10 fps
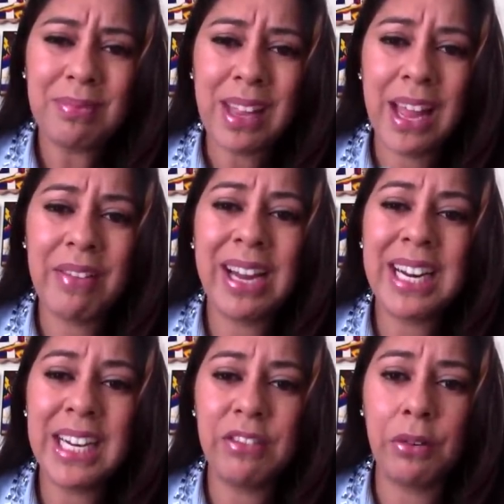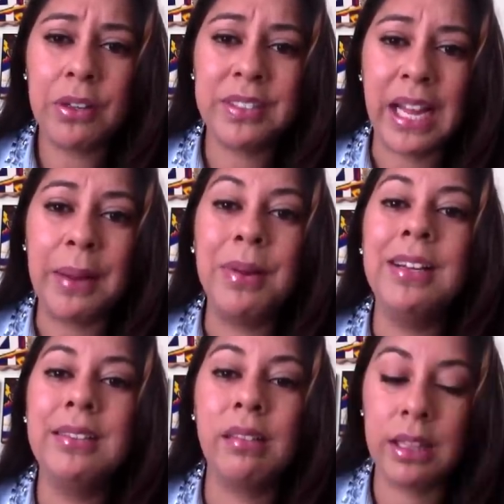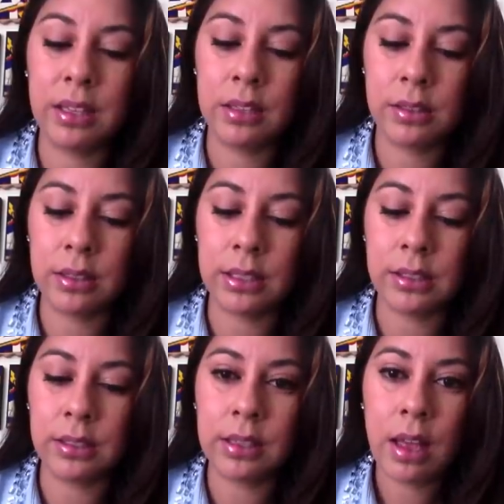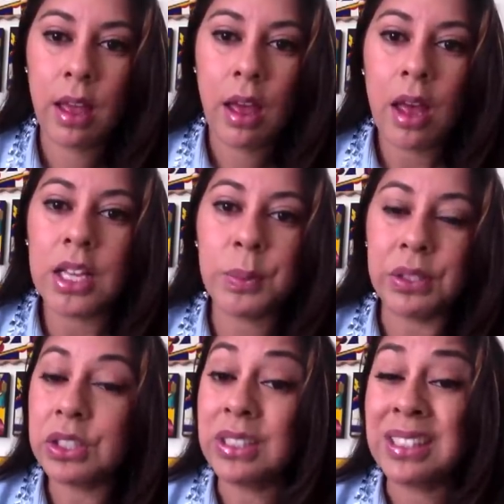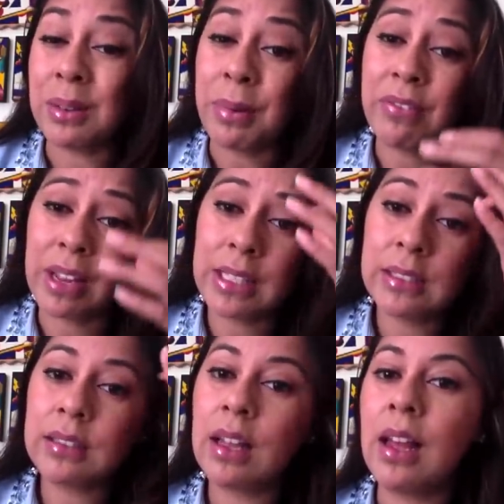I've had kind of a rough time with this disease, especially since it's on my face.